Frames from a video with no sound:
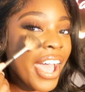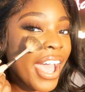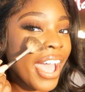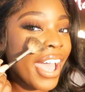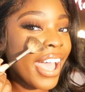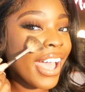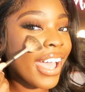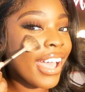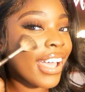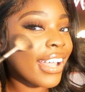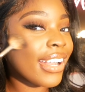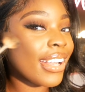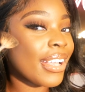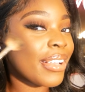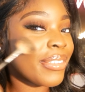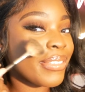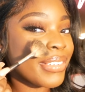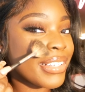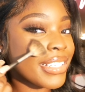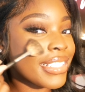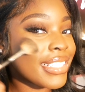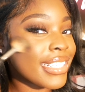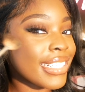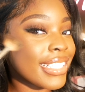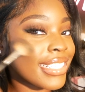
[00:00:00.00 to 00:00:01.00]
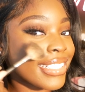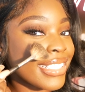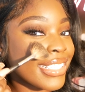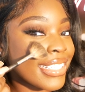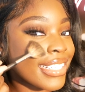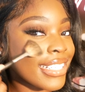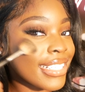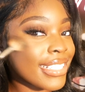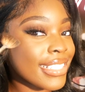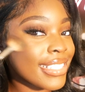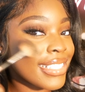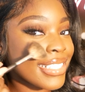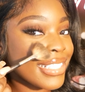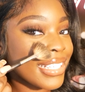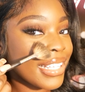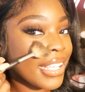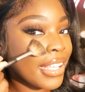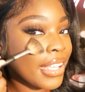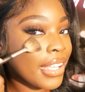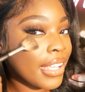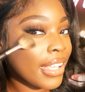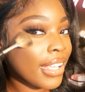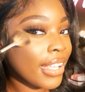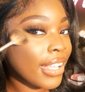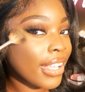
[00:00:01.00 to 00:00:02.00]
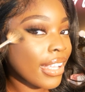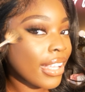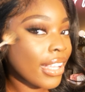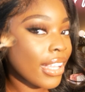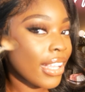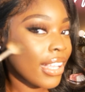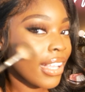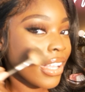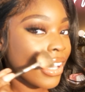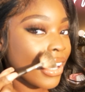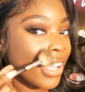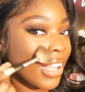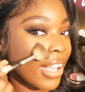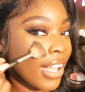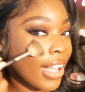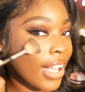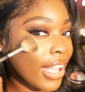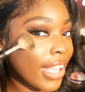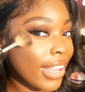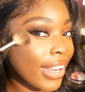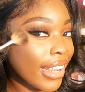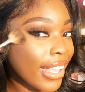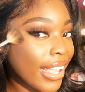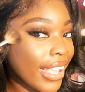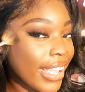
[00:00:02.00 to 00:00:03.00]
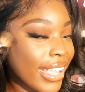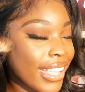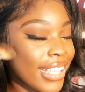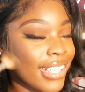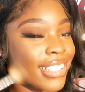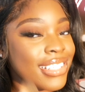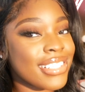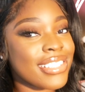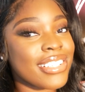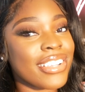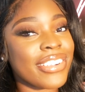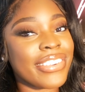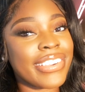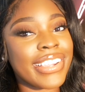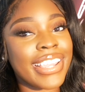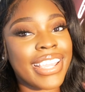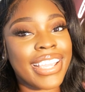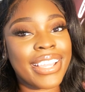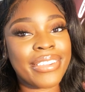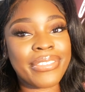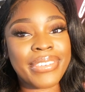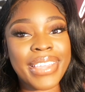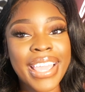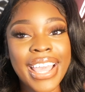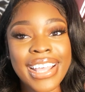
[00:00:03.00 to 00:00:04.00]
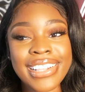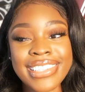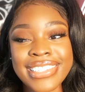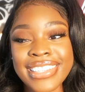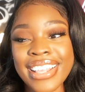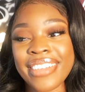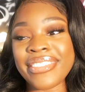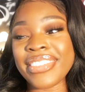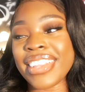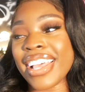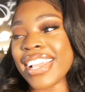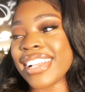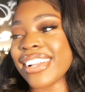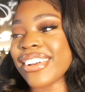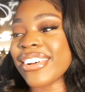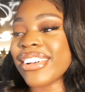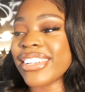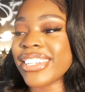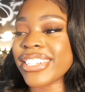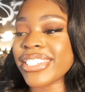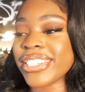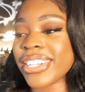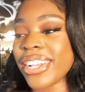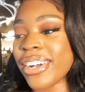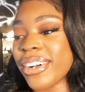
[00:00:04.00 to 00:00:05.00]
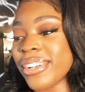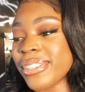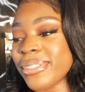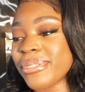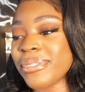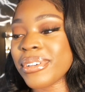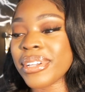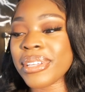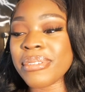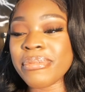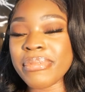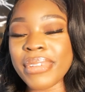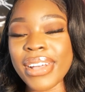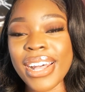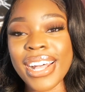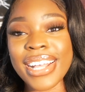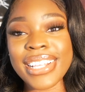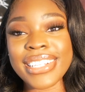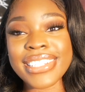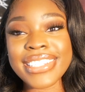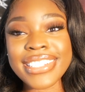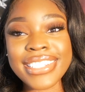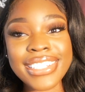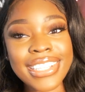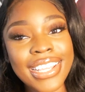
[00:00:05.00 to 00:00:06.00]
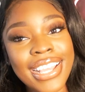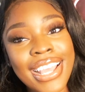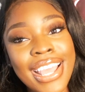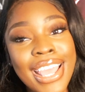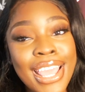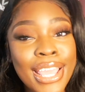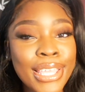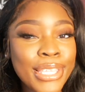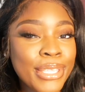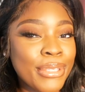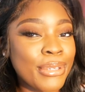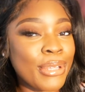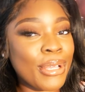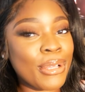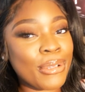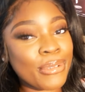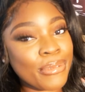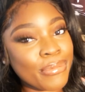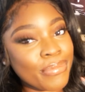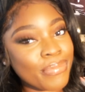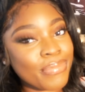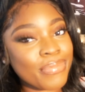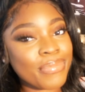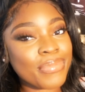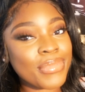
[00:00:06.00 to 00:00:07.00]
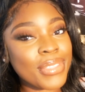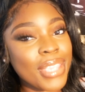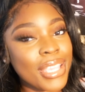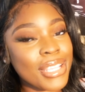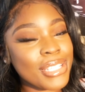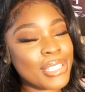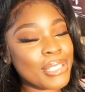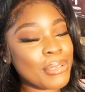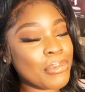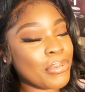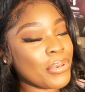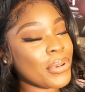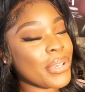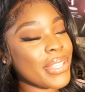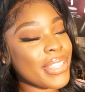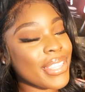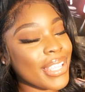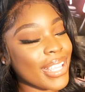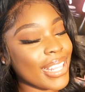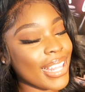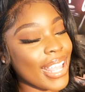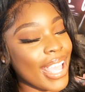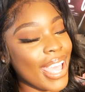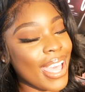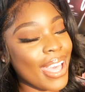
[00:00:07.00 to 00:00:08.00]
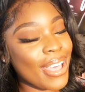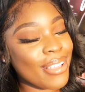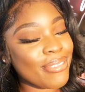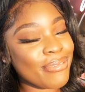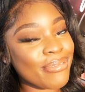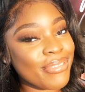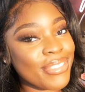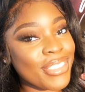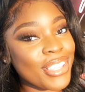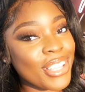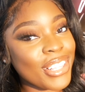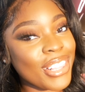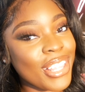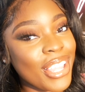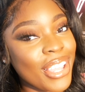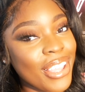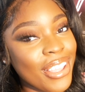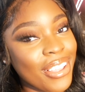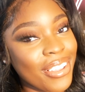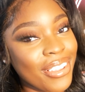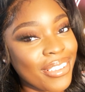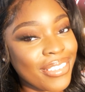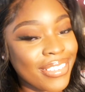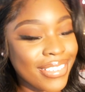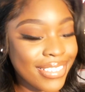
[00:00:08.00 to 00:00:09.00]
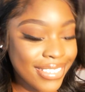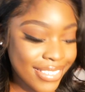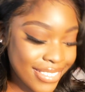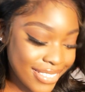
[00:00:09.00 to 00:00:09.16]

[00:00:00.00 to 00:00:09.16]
And I'm literally just highlighting. Sorry, we had some like college girls walking past, you know, supporting the glam, the glow.